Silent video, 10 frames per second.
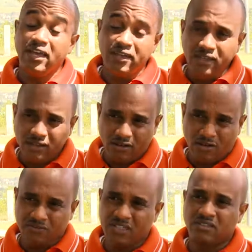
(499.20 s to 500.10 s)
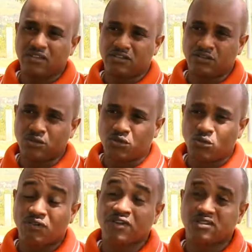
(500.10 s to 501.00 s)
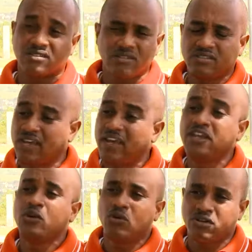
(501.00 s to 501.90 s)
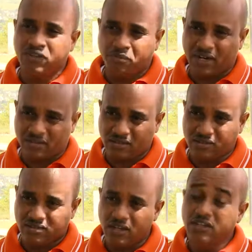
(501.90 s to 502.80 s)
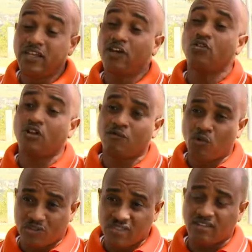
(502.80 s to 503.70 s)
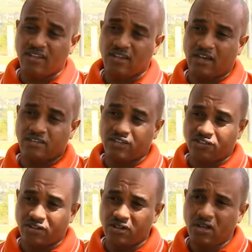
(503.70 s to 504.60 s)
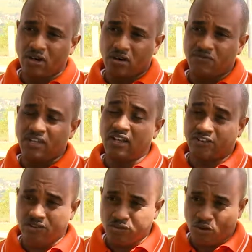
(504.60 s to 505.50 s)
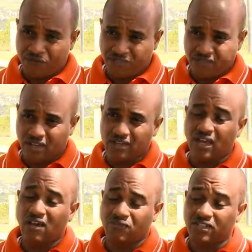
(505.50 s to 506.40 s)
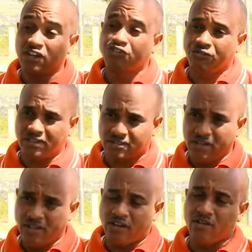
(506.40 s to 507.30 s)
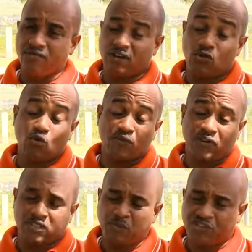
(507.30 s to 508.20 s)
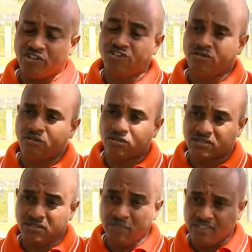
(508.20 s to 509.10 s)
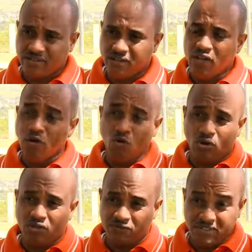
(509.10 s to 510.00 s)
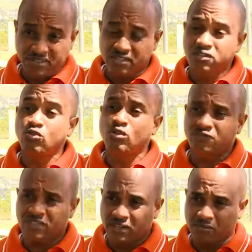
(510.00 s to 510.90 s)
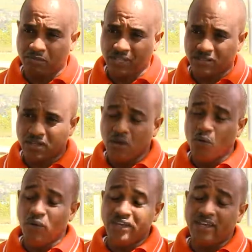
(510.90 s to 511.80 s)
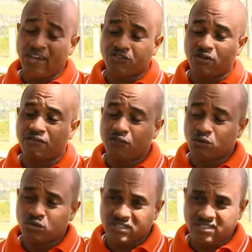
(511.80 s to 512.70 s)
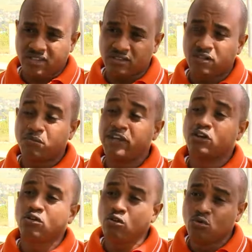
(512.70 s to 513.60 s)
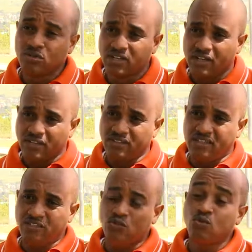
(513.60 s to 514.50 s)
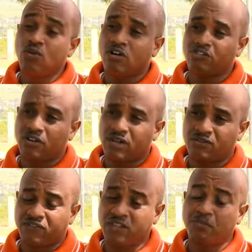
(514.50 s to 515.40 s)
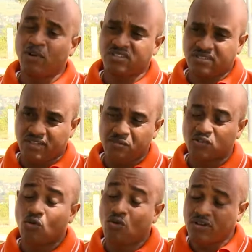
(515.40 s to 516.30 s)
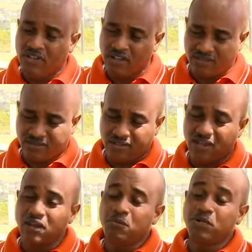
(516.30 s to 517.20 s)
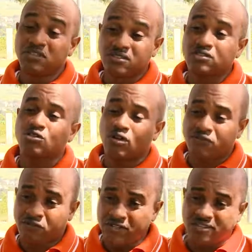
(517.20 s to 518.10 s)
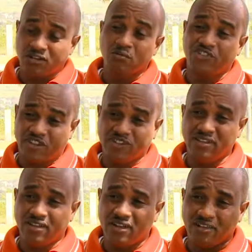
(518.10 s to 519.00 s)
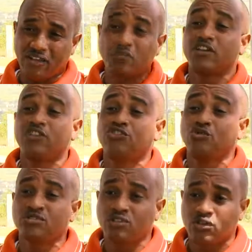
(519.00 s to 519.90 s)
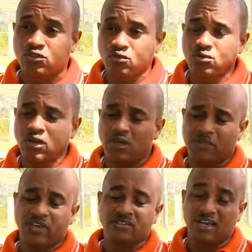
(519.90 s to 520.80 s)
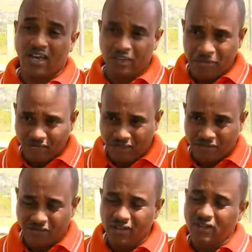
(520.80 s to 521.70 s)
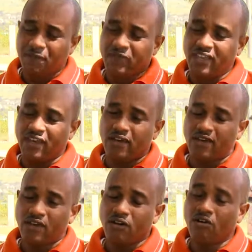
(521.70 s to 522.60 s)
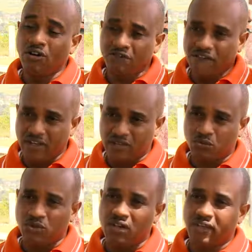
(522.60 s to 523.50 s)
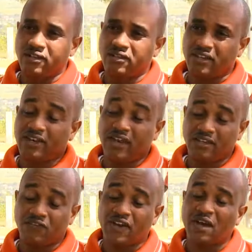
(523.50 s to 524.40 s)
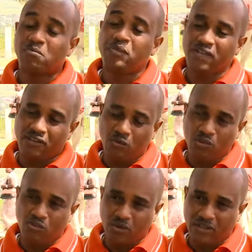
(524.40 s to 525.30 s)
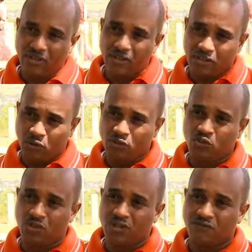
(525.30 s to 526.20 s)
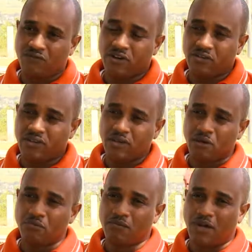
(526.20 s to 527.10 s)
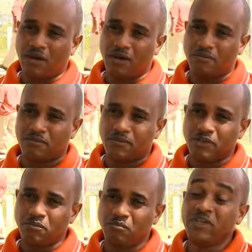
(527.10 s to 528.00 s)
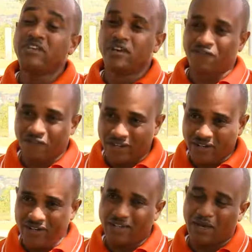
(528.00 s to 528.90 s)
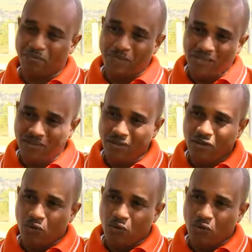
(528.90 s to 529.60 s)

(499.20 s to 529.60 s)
any of these issues were of concern to any one of the parties, they could have brought it to the attention of the elections officer and have it addressed. They could have called for a special general council meeting. All of these things could have taken place when the actual vote was taken to include these 250 plus names on the listing. Persons could have raised an objection then and there, but they chose not to, because I believe their confidence were in the kind of campaign they were doing. They were doing a very media-friendly campaign.